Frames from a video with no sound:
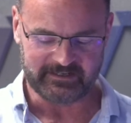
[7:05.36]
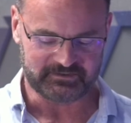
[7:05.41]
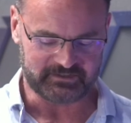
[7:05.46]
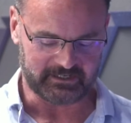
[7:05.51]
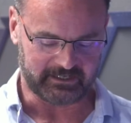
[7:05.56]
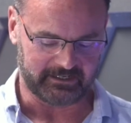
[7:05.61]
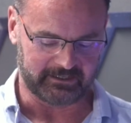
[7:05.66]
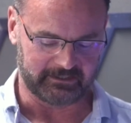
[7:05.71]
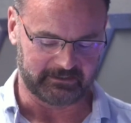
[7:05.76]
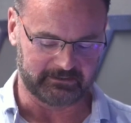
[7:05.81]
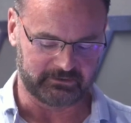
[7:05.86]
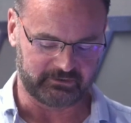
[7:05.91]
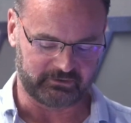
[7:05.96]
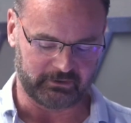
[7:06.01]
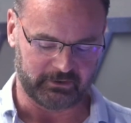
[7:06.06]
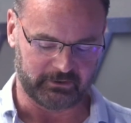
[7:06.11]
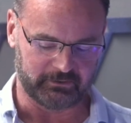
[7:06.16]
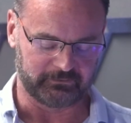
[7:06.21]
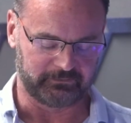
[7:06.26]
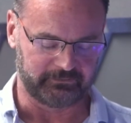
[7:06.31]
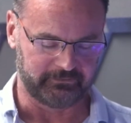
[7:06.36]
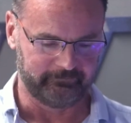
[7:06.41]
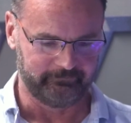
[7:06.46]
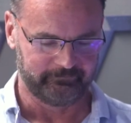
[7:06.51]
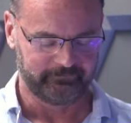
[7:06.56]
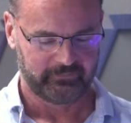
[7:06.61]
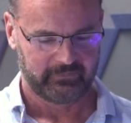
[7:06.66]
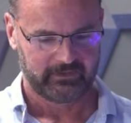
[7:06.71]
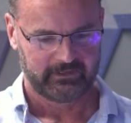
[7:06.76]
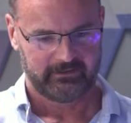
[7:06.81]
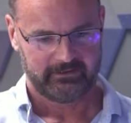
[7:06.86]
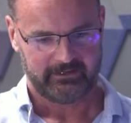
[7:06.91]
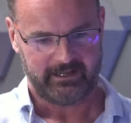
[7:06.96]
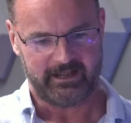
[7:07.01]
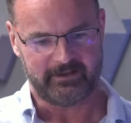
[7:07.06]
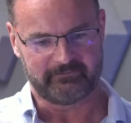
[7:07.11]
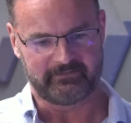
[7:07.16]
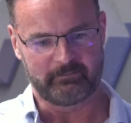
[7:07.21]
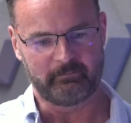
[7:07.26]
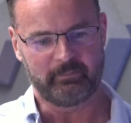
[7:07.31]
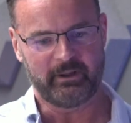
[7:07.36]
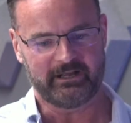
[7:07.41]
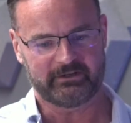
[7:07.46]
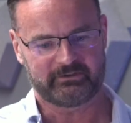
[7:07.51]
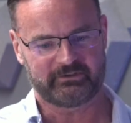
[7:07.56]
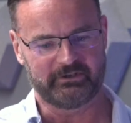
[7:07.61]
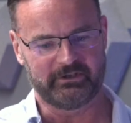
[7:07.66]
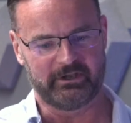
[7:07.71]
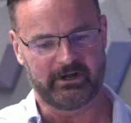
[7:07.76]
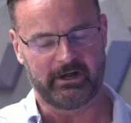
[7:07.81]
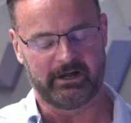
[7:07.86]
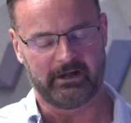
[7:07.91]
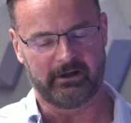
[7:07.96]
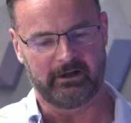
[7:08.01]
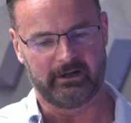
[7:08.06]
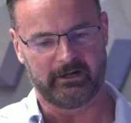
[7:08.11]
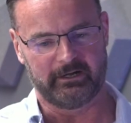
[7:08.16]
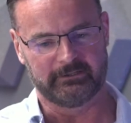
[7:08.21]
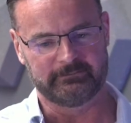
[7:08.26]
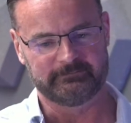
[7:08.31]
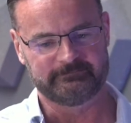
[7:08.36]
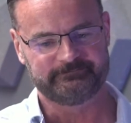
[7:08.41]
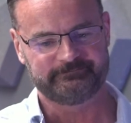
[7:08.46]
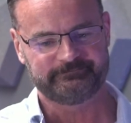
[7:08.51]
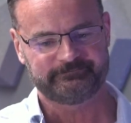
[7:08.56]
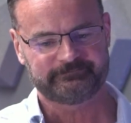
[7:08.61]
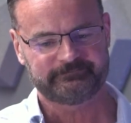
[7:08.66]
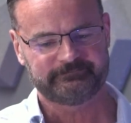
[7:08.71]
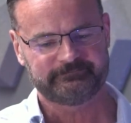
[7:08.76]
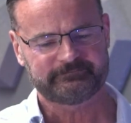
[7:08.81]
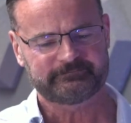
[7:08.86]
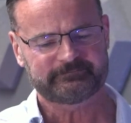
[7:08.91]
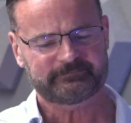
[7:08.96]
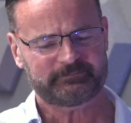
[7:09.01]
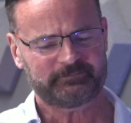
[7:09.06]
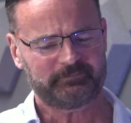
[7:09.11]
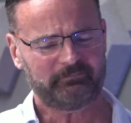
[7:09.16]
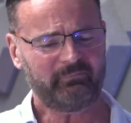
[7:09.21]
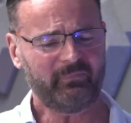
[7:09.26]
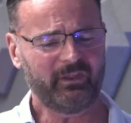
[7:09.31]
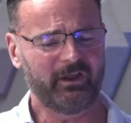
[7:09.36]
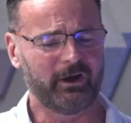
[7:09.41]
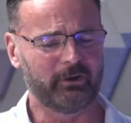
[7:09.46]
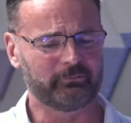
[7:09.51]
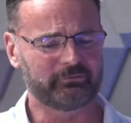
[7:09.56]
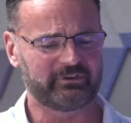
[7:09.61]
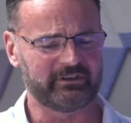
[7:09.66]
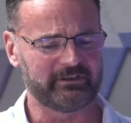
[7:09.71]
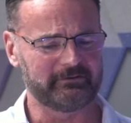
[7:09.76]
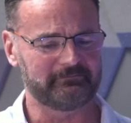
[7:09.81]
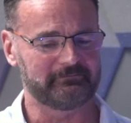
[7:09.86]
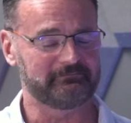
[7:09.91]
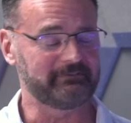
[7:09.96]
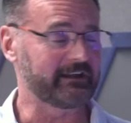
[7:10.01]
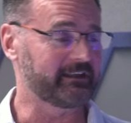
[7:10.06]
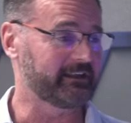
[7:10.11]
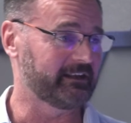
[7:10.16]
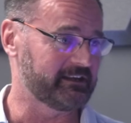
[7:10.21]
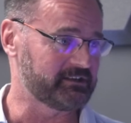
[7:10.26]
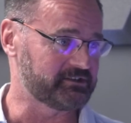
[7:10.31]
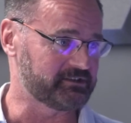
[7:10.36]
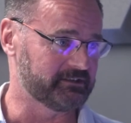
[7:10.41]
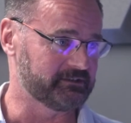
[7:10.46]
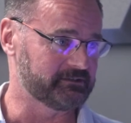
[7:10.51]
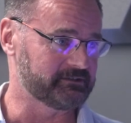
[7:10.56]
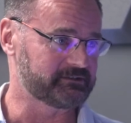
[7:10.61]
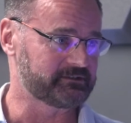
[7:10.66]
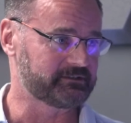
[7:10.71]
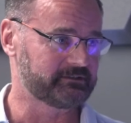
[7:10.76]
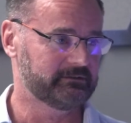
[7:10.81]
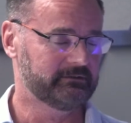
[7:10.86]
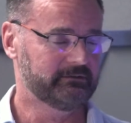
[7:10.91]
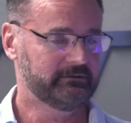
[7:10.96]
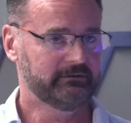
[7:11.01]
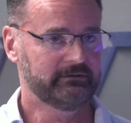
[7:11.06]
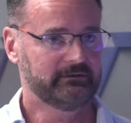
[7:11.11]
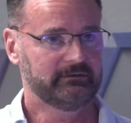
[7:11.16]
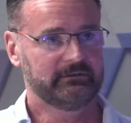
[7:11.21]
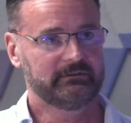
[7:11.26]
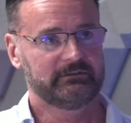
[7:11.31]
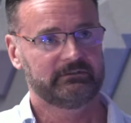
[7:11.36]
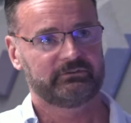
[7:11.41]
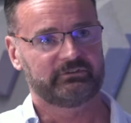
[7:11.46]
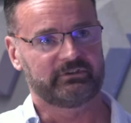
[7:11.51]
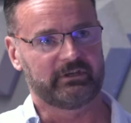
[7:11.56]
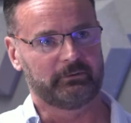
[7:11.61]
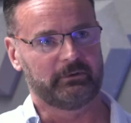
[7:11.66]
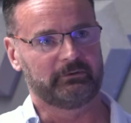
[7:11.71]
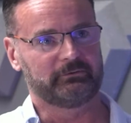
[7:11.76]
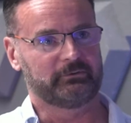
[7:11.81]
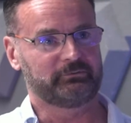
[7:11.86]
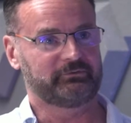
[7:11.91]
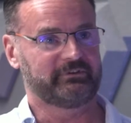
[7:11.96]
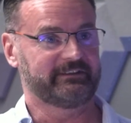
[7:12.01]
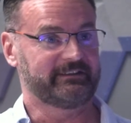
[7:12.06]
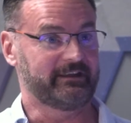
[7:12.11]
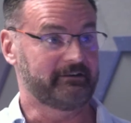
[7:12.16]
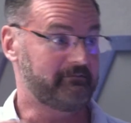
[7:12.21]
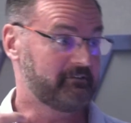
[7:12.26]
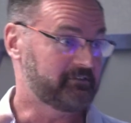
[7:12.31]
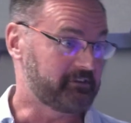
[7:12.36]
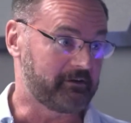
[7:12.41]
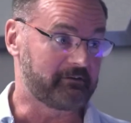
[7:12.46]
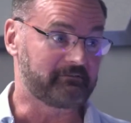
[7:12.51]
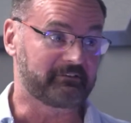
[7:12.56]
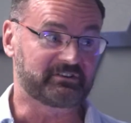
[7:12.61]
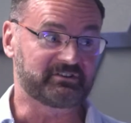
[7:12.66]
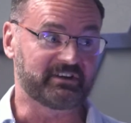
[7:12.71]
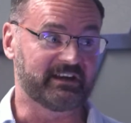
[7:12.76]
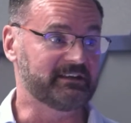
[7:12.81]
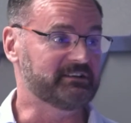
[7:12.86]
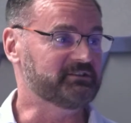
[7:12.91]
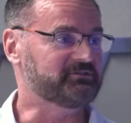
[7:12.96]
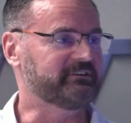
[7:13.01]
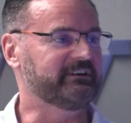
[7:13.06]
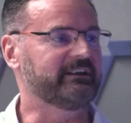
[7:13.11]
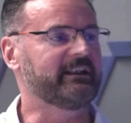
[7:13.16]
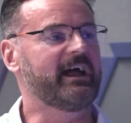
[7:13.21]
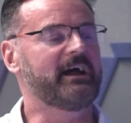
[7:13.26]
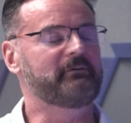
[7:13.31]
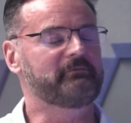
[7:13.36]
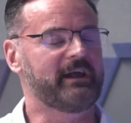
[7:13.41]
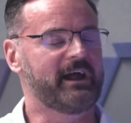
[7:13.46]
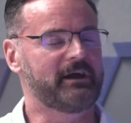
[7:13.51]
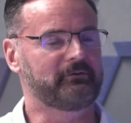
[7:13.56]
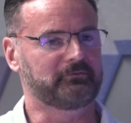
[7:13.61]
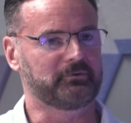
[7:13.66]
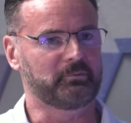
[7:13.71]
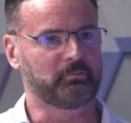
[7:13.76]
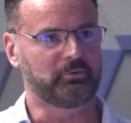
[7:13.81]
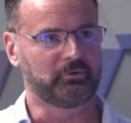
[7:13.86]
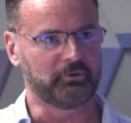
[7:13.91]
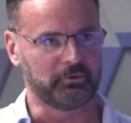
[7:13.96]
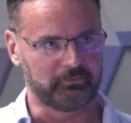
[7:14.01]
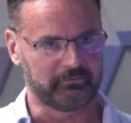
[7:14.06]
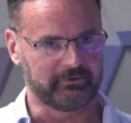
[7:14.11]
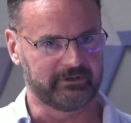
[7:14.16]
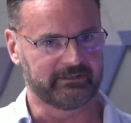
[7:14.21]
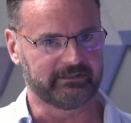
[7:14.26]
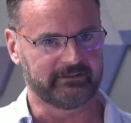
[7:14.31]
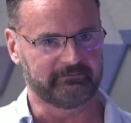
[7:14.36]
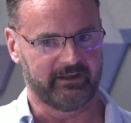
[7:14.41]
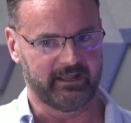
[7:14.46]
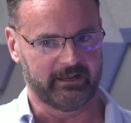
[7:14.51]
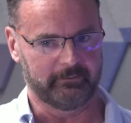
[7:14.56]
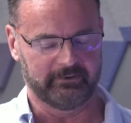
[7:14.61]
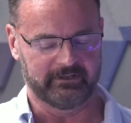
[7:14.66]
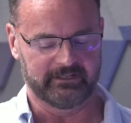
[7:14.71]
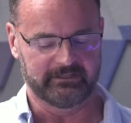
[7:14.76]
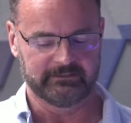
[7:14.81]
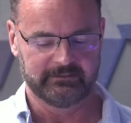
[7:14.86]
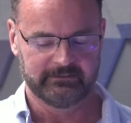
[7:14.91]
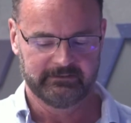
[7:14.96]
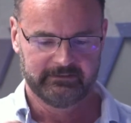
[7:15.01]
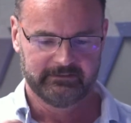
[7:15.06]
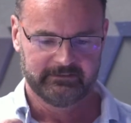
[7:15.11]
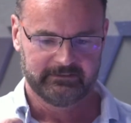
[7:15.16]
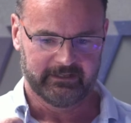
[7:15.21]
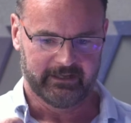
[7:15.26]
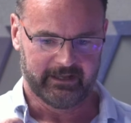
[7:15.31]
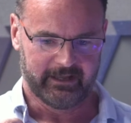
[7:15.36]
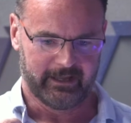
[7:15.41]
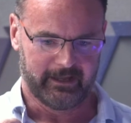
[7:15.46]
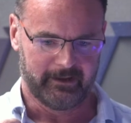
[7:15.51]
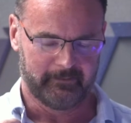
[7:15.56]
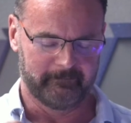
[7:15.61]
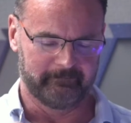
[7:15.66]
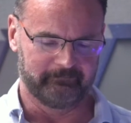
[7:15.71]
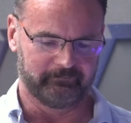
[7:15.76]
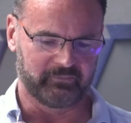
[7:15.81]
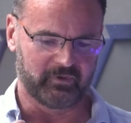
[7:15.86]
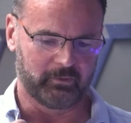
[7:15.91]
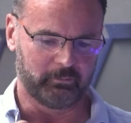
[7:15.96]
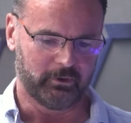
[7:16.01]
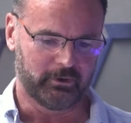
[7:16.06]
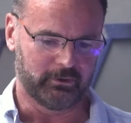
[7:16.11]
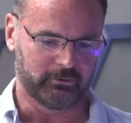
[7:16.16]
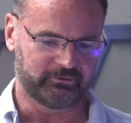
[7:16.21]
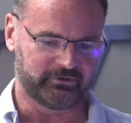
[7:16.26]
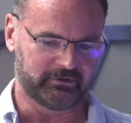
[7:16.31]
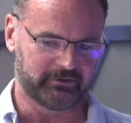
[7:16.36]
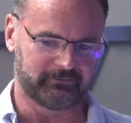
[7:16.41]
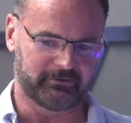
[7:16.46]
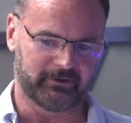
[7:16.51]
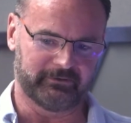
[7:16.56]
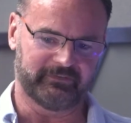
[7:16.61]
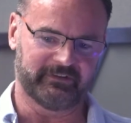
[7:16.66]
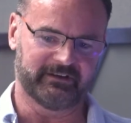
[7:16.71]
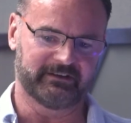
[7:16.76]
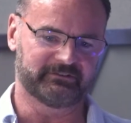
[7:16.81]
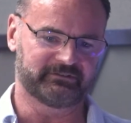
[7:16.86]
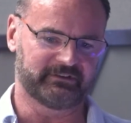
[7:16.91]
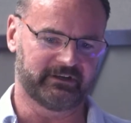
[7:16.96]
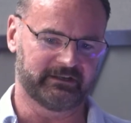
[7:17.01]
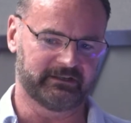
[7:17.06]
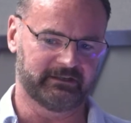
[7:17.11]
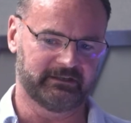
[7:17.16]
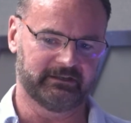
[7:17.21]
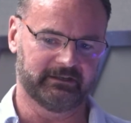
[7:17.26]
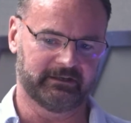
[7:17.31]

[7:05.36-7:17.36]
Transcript: that can sort of have impacts on that are obviously regulations. So obviously they're ever changing and ever improving and developing. But also you've got things like,